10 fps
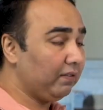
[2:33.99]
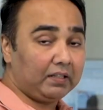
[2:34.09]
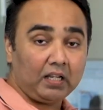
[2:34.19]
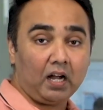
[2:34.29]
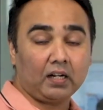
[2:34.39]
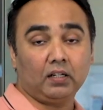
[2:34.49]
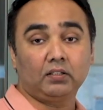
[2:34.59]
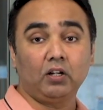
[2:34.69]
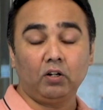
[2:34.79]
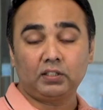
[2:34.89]

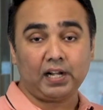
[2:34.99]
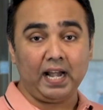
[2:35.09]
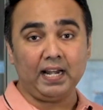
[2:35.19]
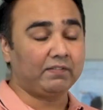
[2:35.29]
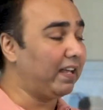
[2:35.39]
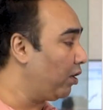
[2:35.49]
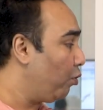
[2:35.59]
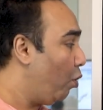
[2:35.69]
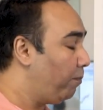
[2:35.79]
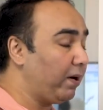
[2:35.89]
the trade is whether
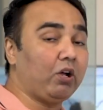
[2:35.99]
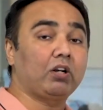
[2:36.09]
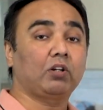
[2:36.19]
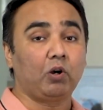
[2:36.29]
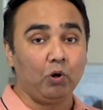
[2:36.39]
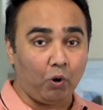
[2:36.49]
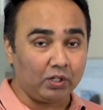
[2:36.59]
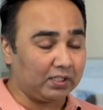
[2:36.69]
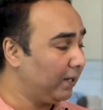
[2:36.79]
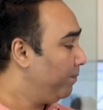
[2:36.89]
open or
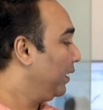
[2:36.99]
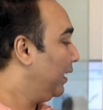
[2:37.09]
closed,